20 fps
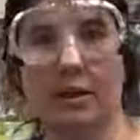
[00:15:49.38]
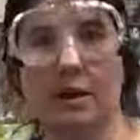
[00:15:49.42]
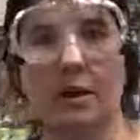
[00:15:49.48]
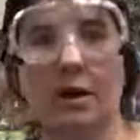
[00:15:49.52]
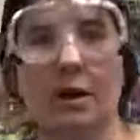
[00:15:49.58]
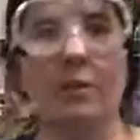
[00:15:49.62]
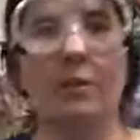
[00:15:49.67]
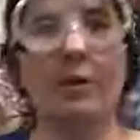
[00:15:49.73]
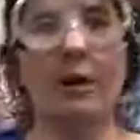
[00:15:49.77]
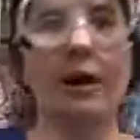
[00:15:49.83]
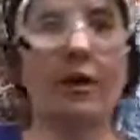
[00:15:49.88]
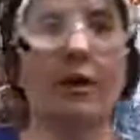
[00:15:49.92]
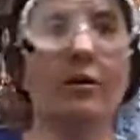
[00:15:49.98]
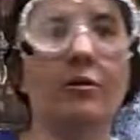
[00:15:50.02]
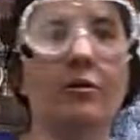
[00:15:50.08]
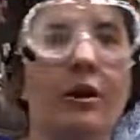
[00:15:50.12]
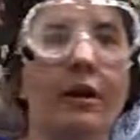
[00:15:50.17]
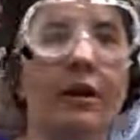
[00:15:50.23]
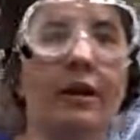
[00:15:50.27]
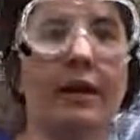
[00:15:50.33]
Well, a
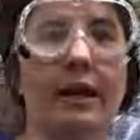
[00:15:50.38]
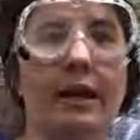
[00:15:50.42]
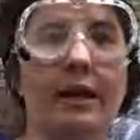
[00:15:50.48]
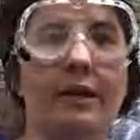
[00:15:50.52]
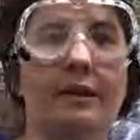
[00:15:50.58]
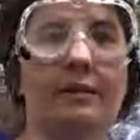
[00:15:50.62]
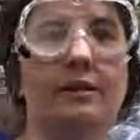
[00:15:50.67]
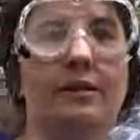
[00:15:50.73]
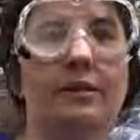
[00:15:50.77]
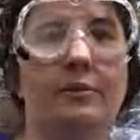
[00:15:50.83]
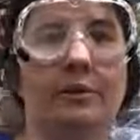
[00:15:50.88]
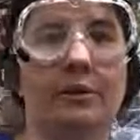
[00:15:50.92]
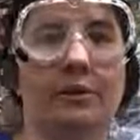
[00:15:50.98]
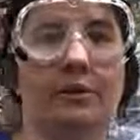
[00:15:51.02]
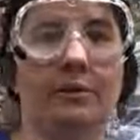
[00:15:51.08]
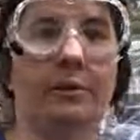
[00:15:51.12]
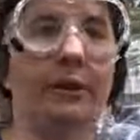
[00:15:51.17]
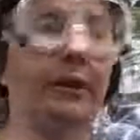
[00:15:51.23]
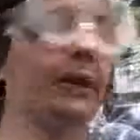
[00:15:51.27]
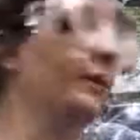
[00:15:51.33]
lot of that has to do with the
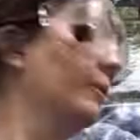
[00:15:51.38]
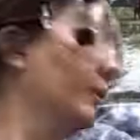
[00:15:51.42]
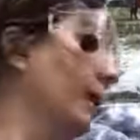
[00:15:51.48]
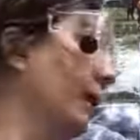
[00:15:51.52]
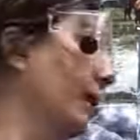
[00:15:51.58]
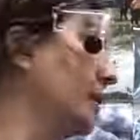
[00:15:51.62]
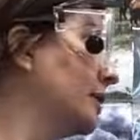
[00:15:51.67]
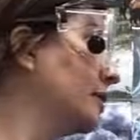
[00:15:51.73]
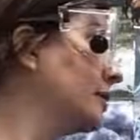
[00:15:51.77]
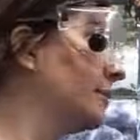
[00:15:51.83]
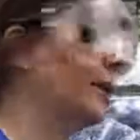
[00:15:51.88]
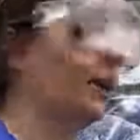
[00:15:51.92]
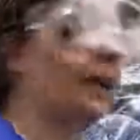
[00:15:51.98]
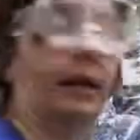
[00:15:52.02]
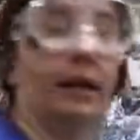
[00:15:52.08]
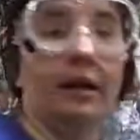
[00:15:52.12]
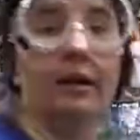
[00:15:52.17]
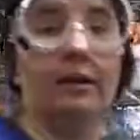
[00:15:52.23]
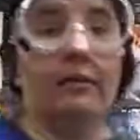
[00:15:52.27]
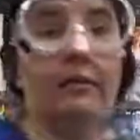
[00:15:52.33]
rearrangement
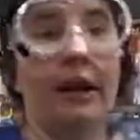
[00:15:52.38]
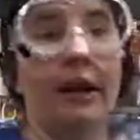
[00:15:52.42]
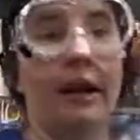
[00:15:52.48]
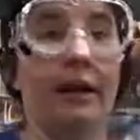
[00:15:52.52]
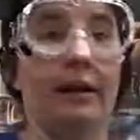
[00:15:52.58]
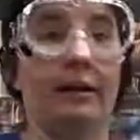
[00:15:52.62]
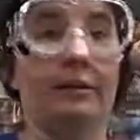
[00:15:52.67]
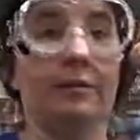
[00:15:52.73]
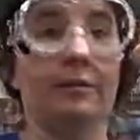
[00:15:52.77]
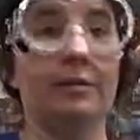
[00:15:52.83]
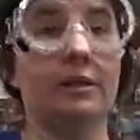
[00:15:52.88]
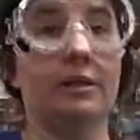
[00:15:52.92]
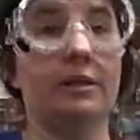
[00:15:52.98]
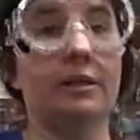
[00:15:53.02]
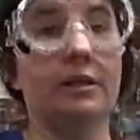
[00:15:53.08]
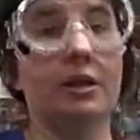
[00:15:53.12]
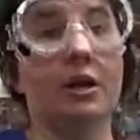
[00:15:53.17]
of atoms.